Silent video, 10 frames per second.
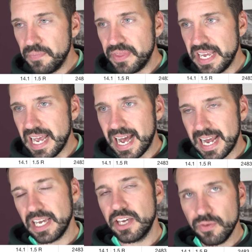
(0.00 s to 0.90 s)
The
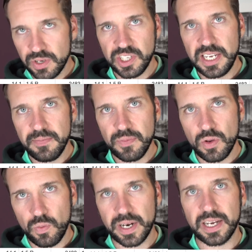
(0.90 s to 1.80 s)
accuracy
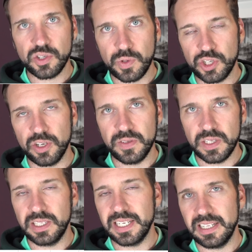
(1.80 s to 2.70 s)
when I switched over
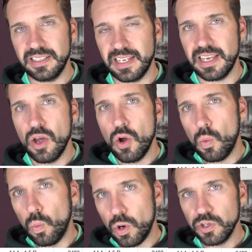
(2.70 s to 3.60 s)
to the Tensi
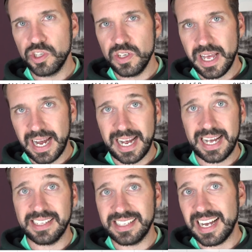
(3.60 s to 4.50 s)
wasn't
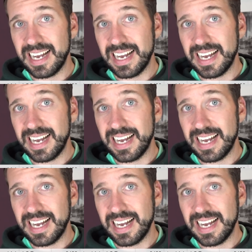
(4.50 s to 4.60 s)
as